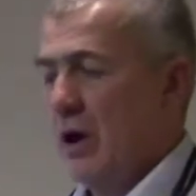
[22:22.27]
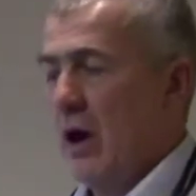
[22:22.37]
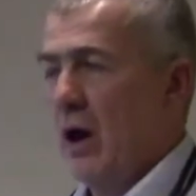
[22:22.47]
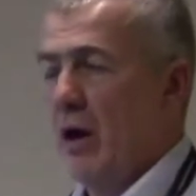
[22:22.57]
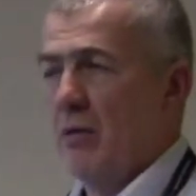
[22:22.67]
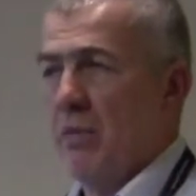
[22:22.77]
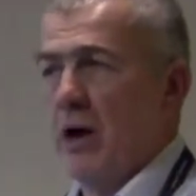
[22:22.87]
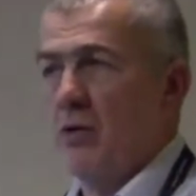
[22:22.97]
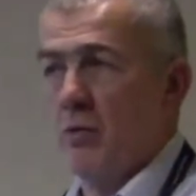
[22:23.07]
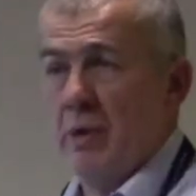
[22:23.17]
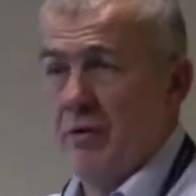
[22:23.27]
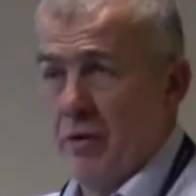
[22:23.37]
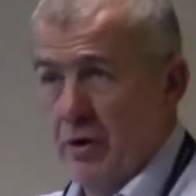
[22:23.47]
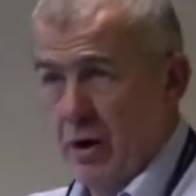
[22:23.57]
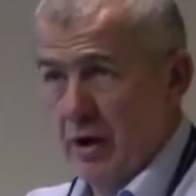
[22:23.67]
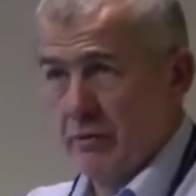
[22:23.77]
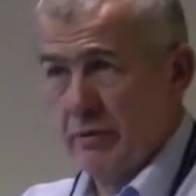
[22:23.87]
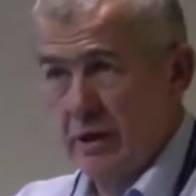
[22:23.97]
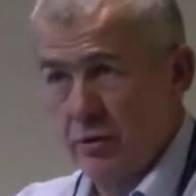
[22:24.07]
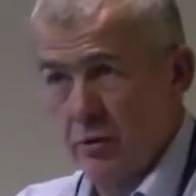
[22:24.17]
uh, by whomever,
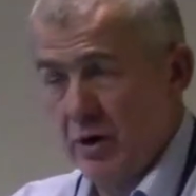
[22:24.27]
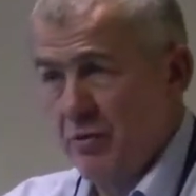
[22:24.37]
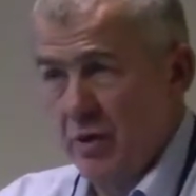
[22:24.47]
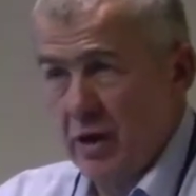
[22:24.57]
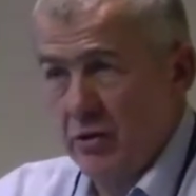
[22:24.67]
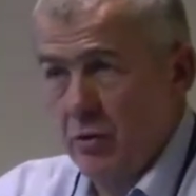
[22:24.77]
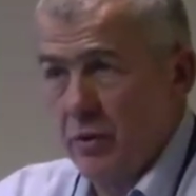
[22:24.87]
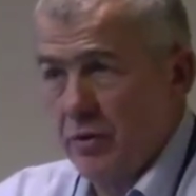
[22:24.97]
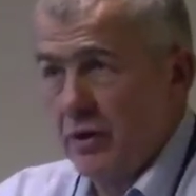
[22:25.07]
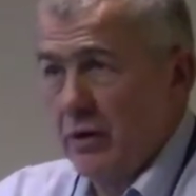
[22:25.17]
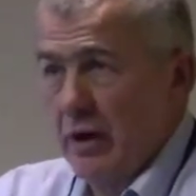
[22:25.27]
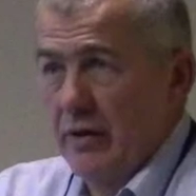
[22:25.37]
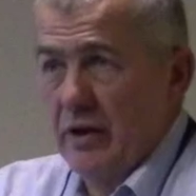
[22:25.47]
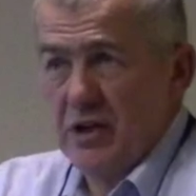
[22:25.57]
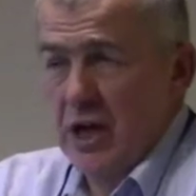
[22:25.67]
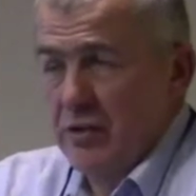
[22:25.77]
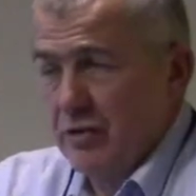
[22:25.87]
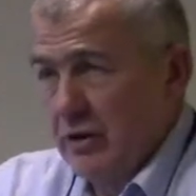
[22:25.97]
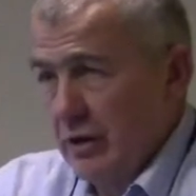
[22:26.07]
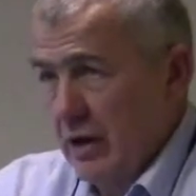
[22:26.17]
and they do whatever they do with it, and they change
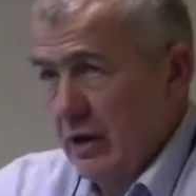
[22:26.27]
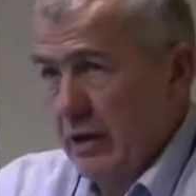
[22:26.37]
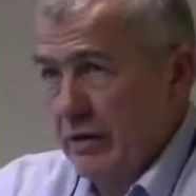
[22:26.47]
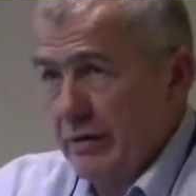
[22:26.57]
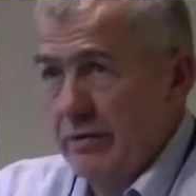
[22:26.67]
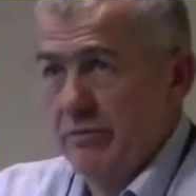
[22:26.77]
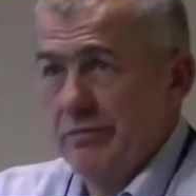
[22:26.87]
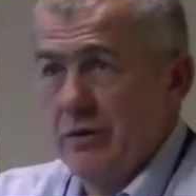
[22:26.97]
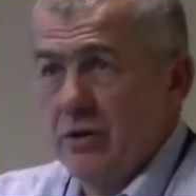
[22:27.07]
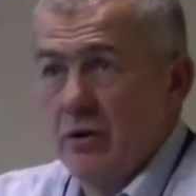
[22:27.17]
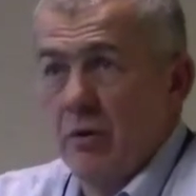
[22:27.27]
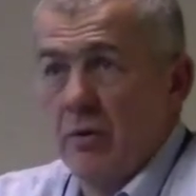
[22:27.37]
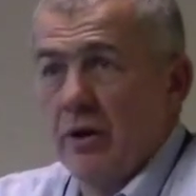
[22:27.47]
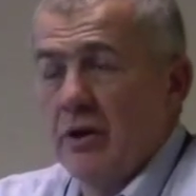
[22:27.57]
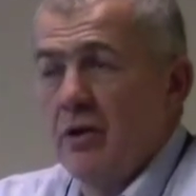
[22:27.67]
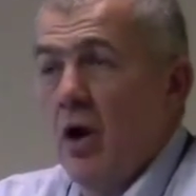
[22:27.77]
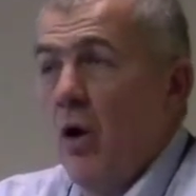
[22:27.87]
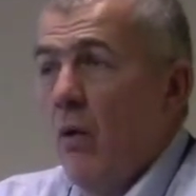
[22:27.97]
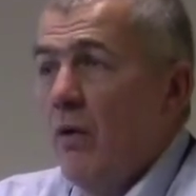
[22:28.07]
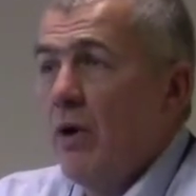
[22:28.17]
it, and you don't really
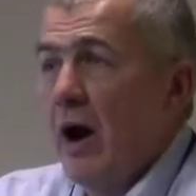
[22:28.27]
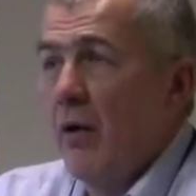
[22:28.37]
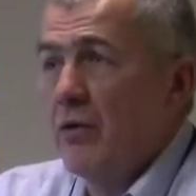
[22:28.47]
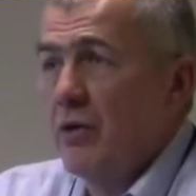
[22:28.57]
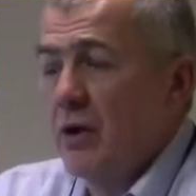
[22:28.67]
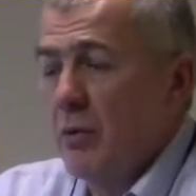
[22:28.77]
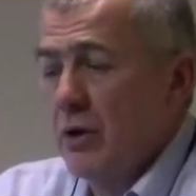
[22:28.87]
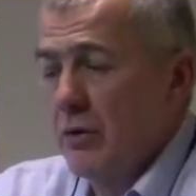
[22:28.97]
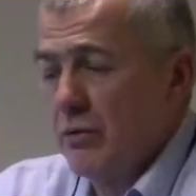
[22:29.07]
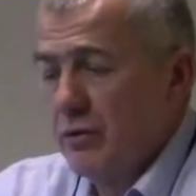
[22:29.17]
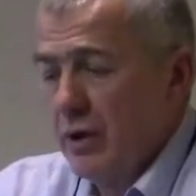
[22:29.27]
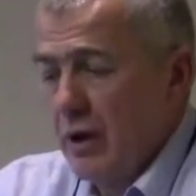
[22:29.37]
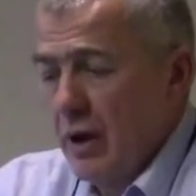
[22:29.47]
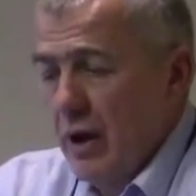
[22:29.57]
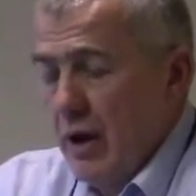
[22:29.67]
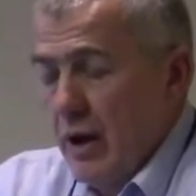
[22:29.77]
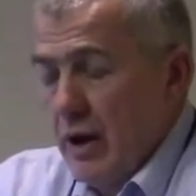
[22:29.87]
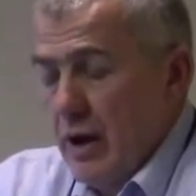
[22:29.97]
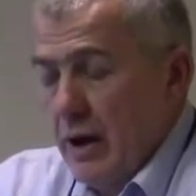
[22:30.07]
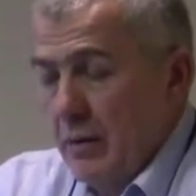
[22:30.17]
know how it's going to be used.
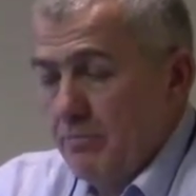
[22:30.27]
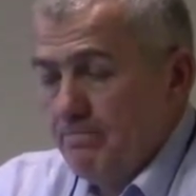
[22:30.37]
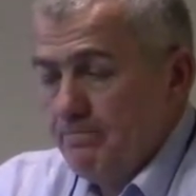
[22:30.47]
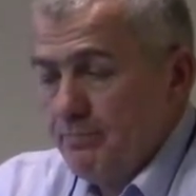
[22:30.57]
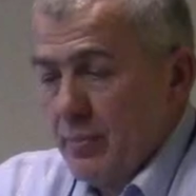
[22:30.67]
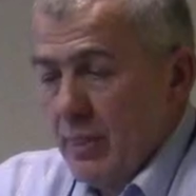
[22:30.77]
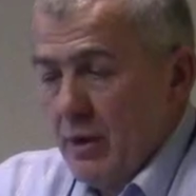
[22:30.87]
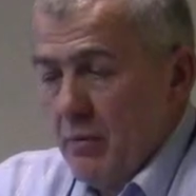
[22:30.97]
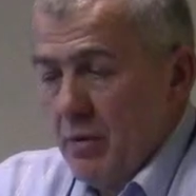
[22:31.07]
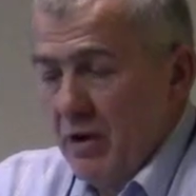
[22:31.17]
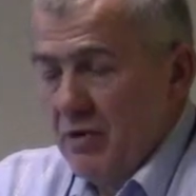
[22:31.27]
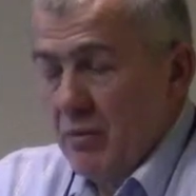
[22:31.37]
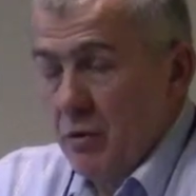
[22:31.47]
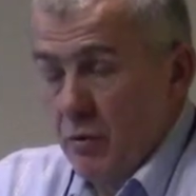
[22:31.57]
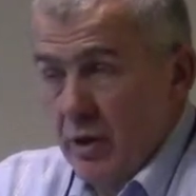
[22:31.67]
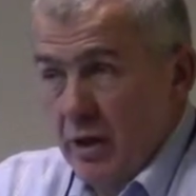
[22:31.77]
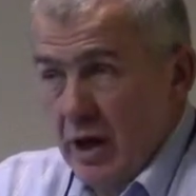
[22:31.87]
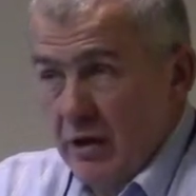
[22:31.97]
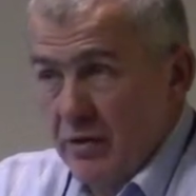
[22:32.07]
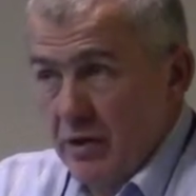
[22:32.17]
Um, but I've come to
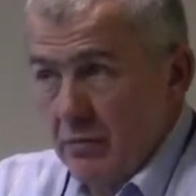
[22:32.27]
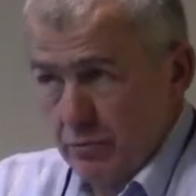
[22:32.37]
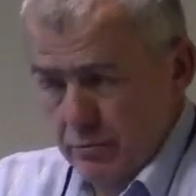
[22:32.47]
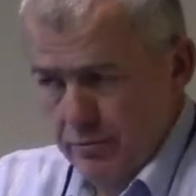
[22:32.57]
realize that,